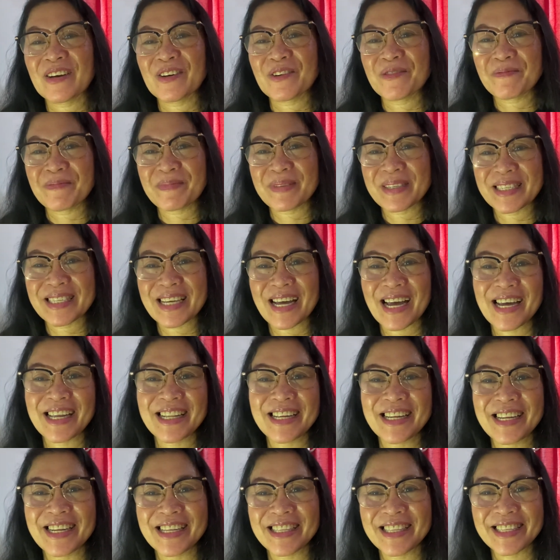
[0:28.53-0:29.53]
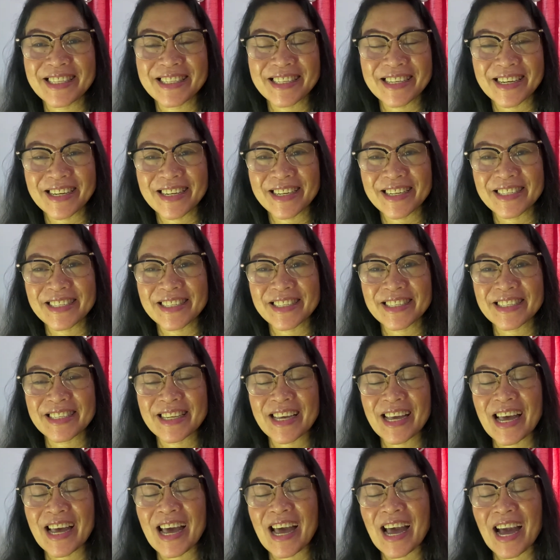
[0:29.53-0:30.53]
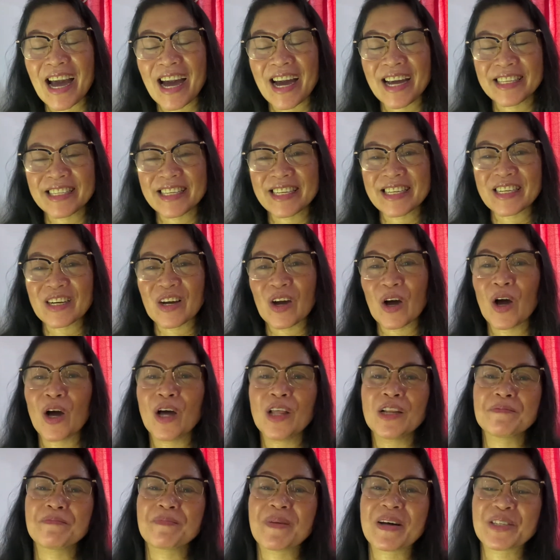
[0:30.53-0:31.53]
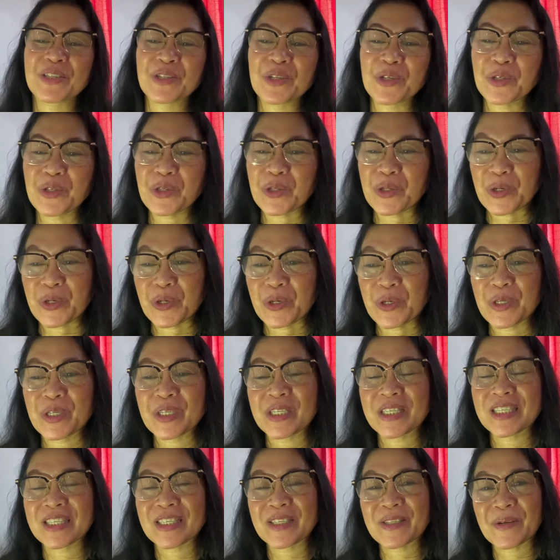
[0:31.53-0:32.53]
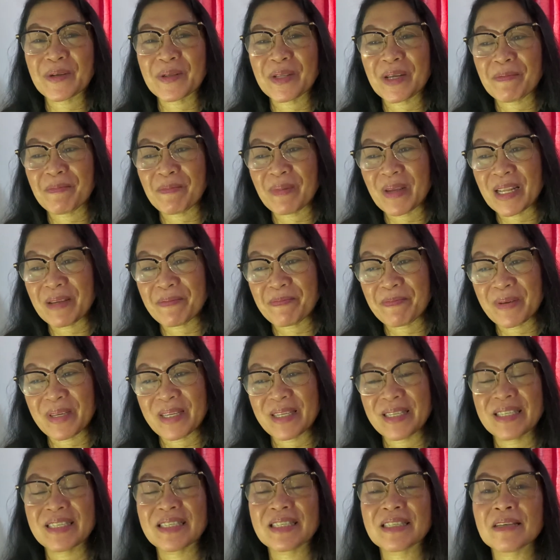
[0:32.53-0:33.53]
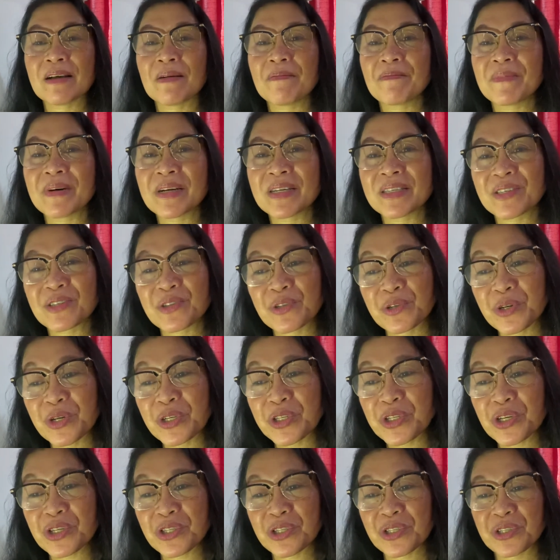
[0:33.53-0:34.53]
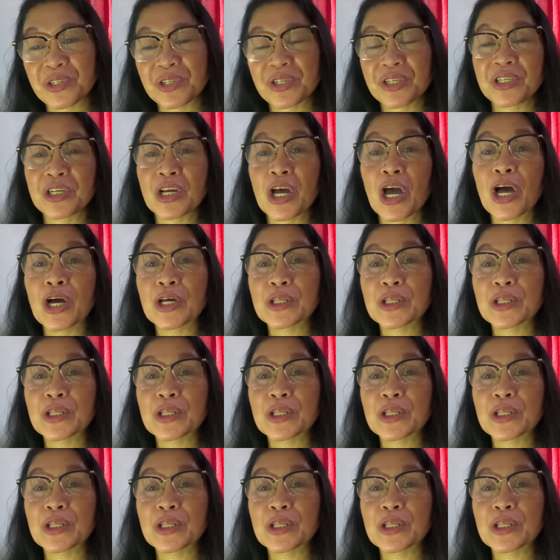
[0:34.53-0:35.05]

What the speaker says: Umpisahan na natin guys. I think all passengers to the Philippines must register